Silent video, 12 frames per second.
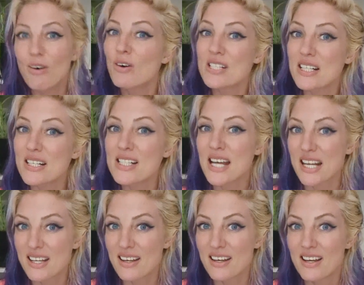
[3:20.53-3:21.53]
Or did it
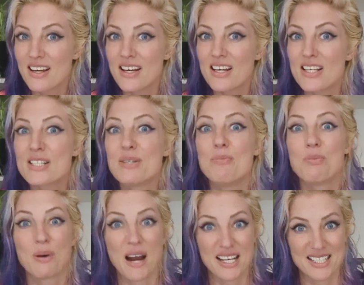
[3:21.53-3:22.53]
take some
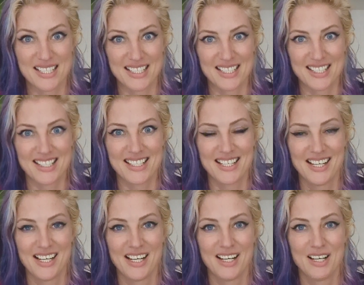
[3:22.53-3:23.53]
practice,
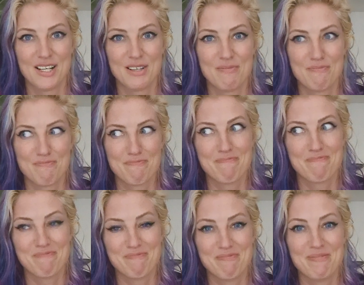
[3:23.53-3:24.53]

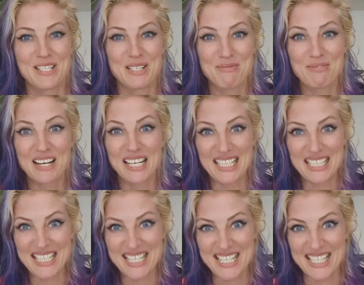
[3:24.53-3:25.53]
some
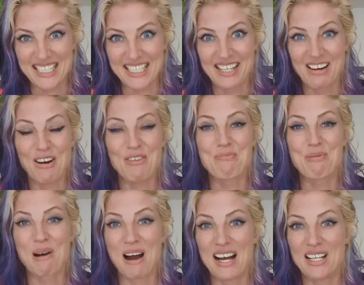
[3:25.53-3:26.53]
recognition of
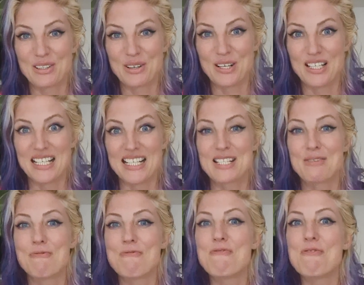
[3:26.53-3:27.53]
prior learning,
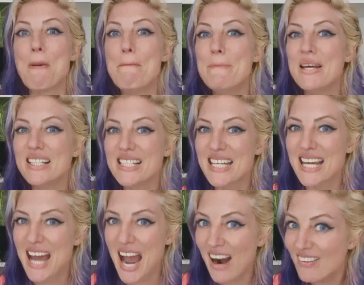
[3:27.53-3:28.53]
some
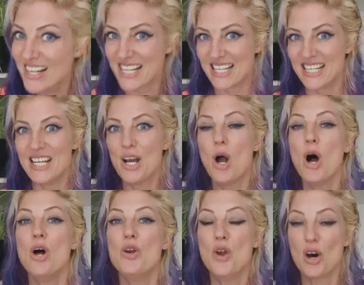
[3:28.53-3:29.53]
familiarity,
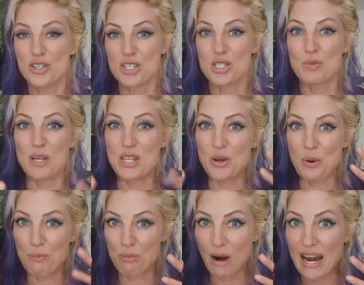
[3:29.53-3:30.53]
not just with
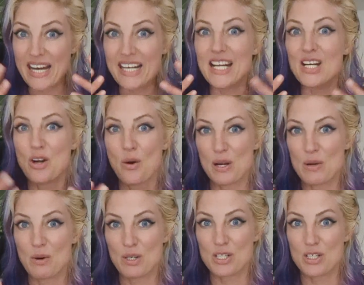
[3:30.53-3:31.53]
your brain and knowing
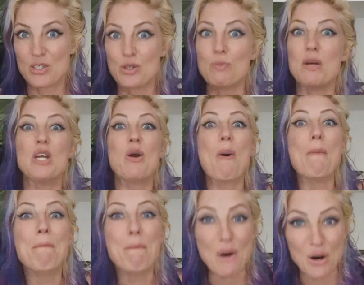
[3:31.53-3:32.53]
what to do, but your
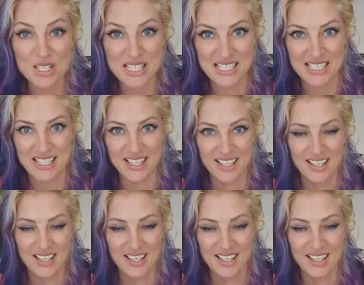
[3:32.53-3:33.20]
body?